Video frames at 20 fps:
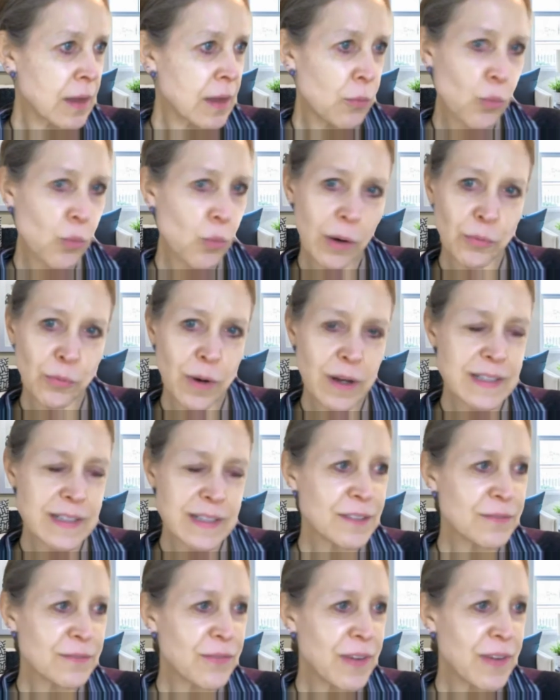What runs
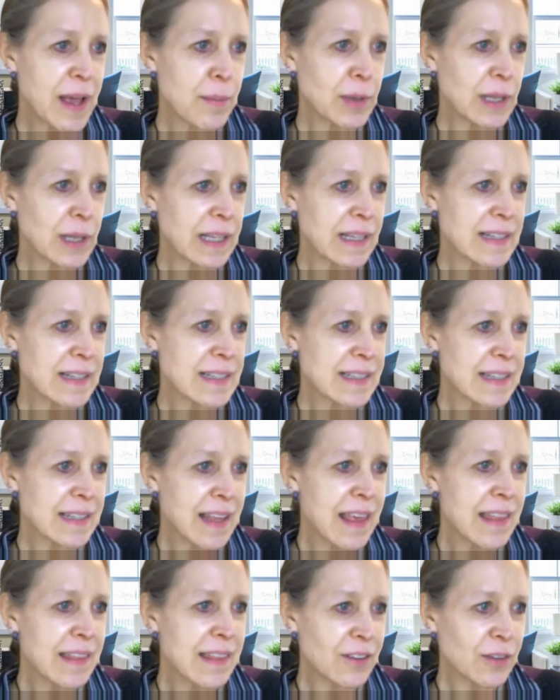in families?
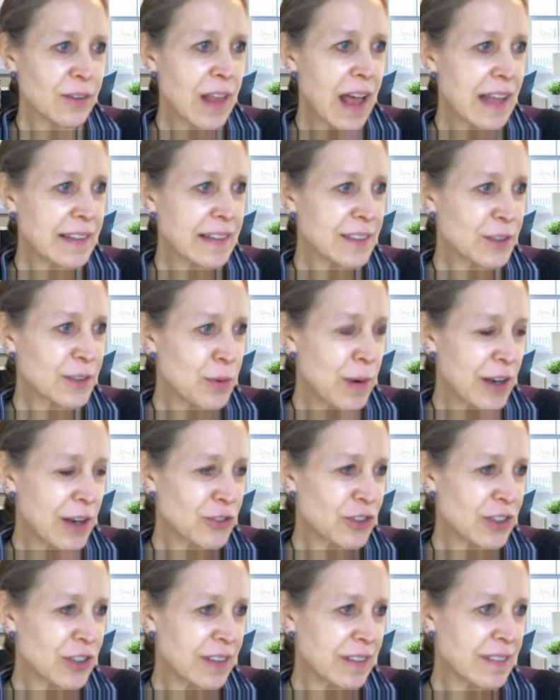There are lots of
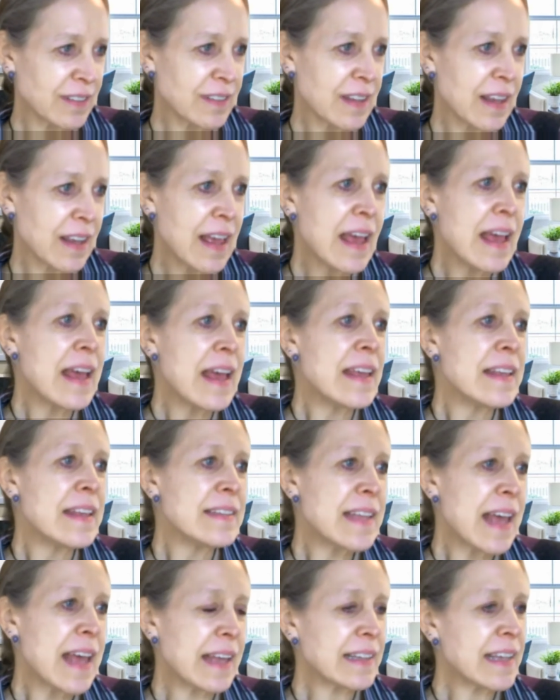questions.
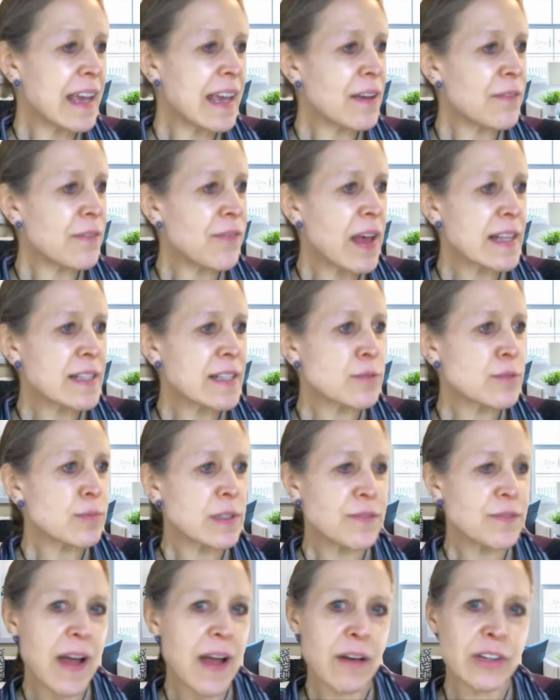10KFS
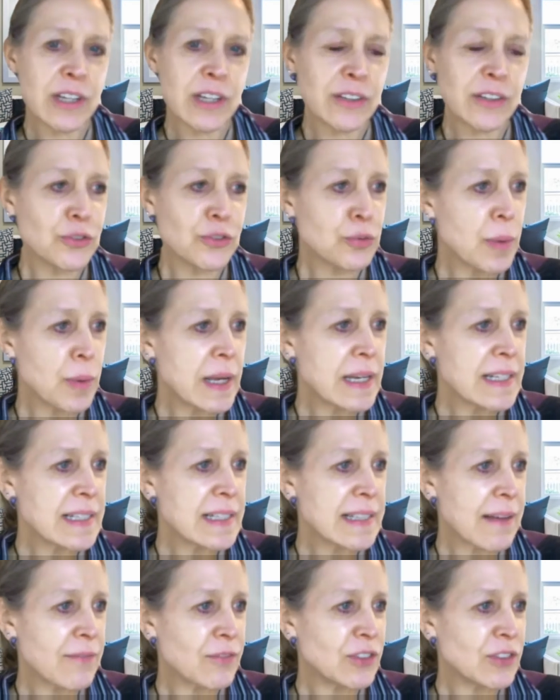founded in
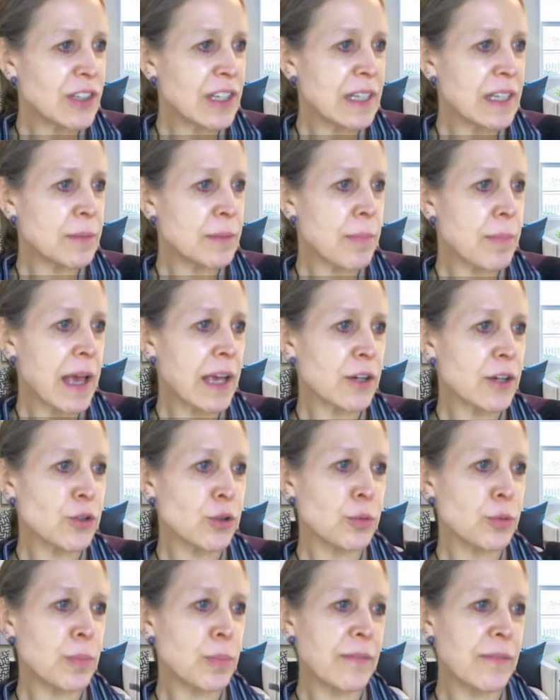2017 by a
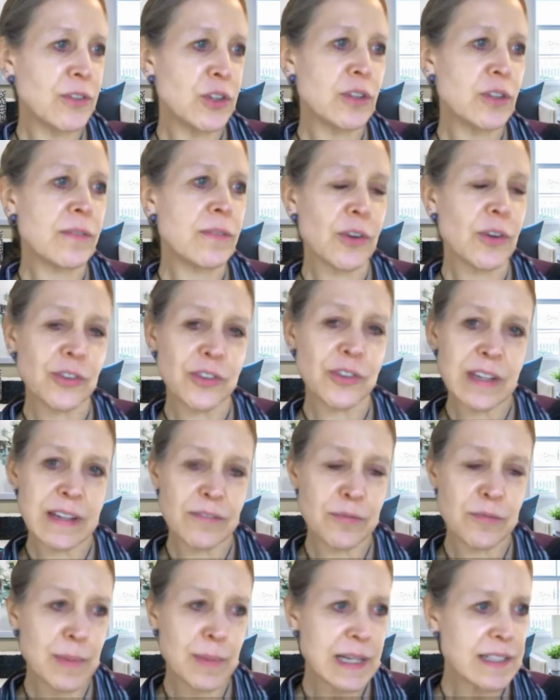group of University
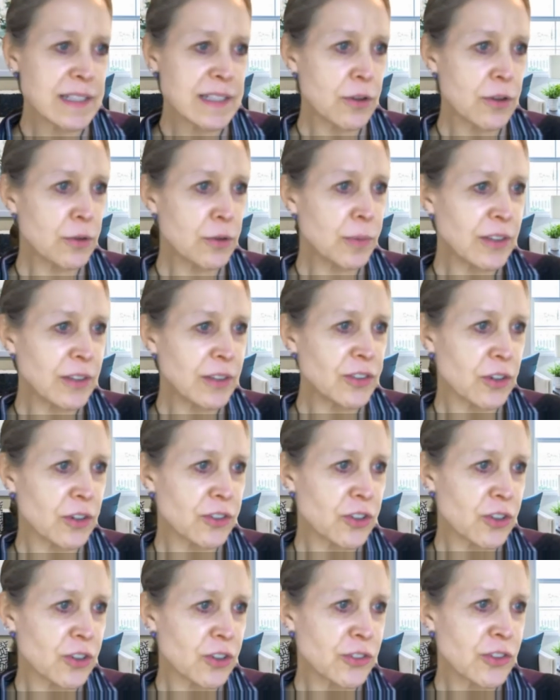of Minnesota
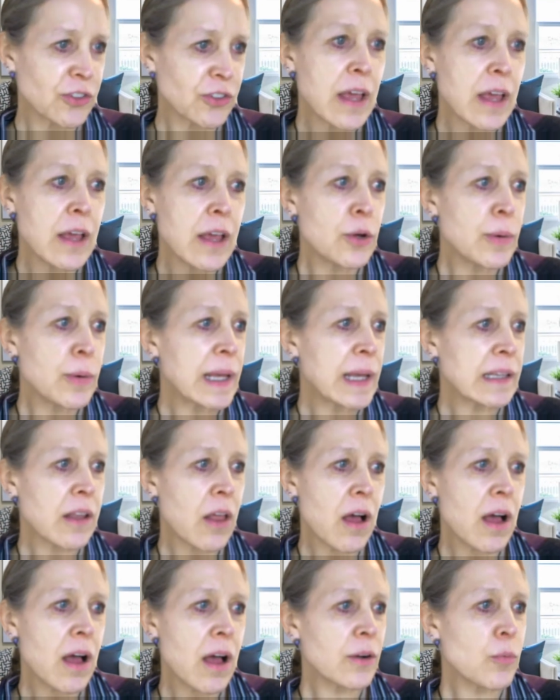researchers who had
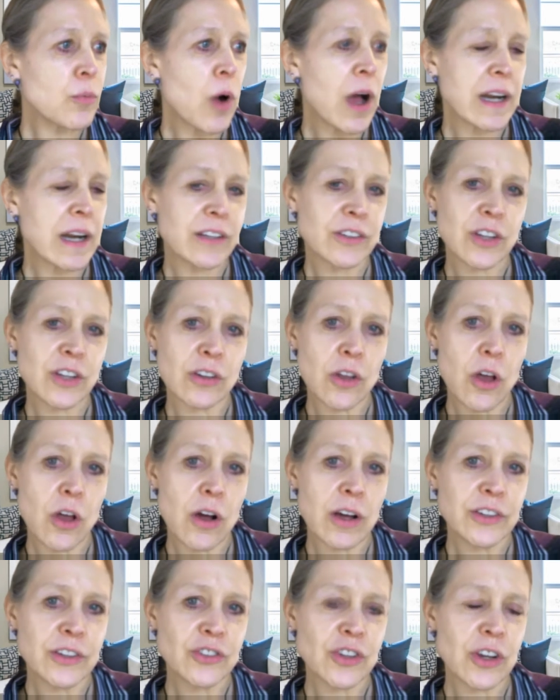long wanted to
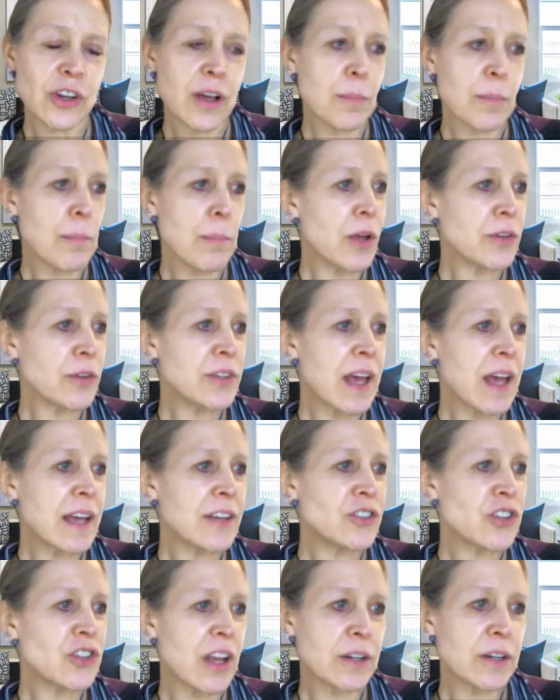launch a
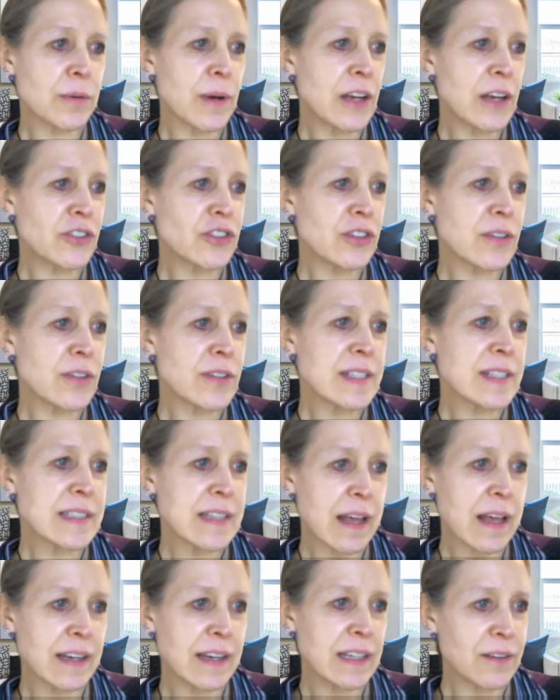multi-generational
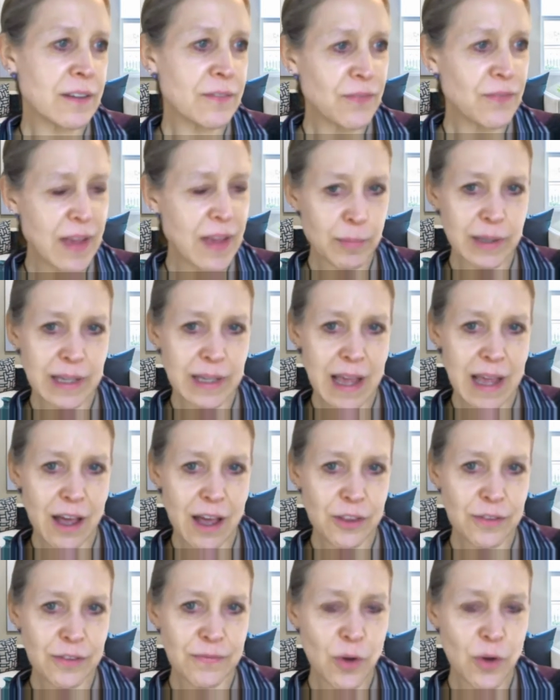study of family
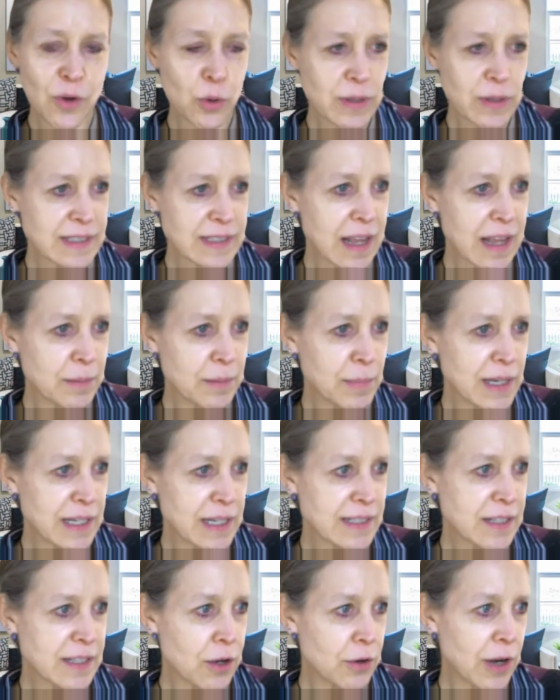health focused on
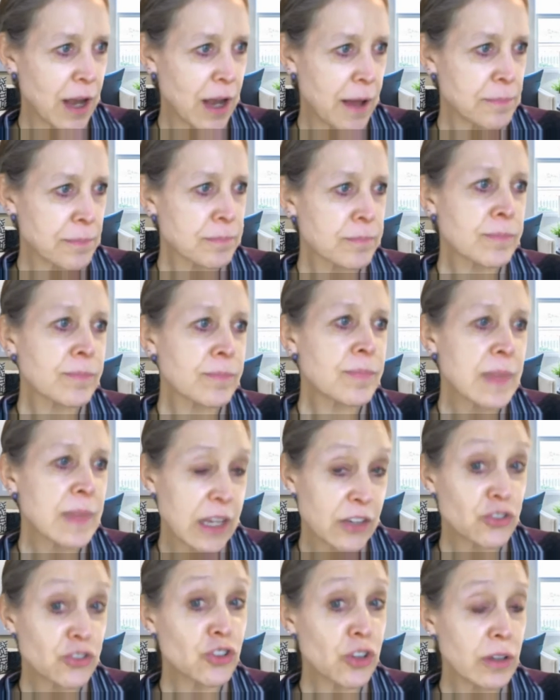Minnesota.
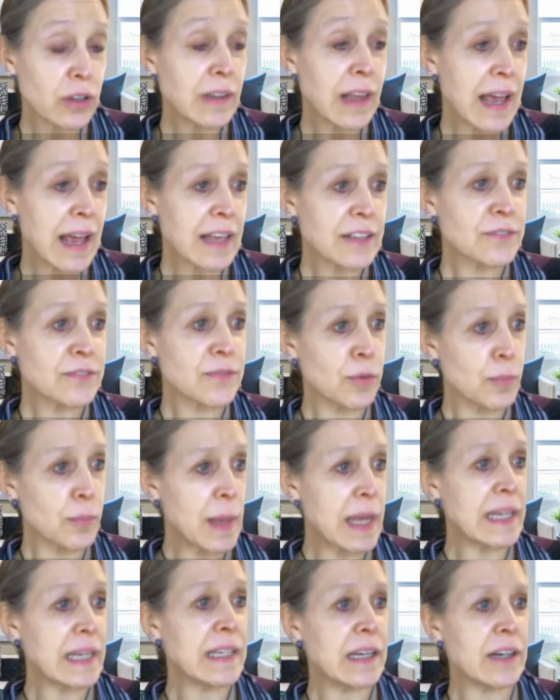It should last for
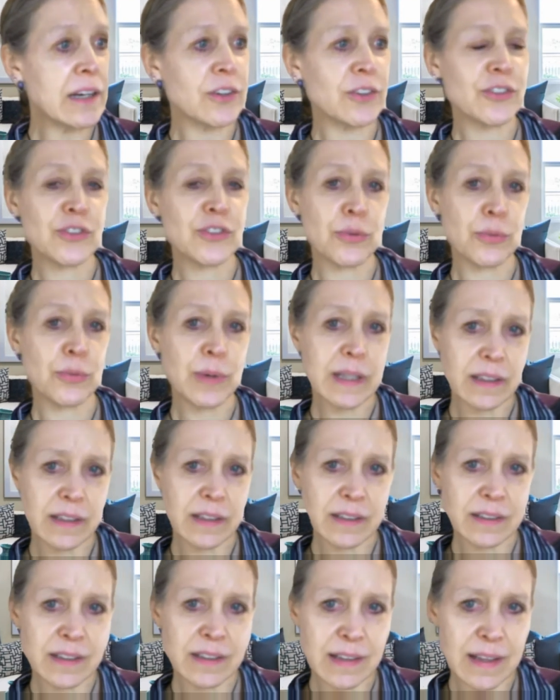many years to
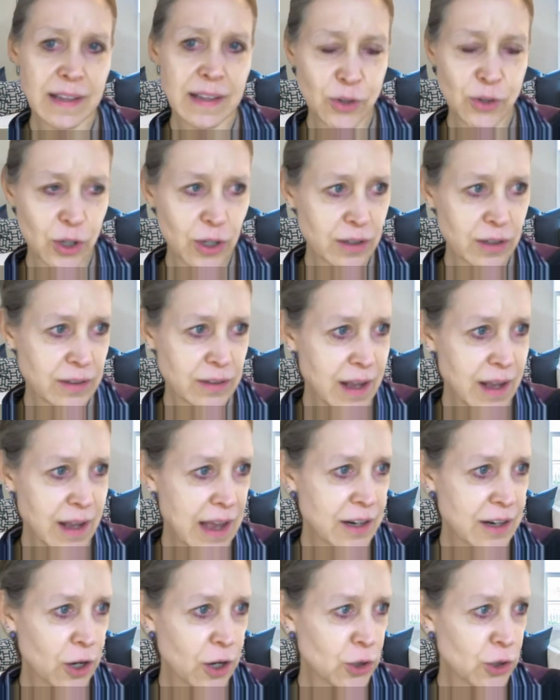really deliver
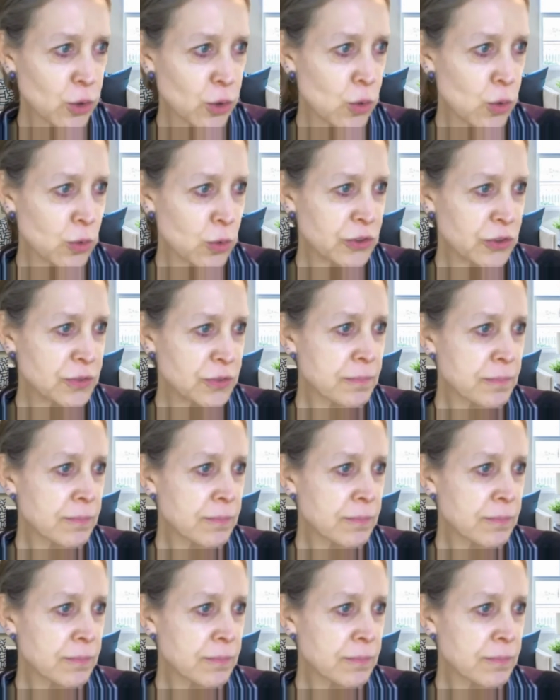on our goals.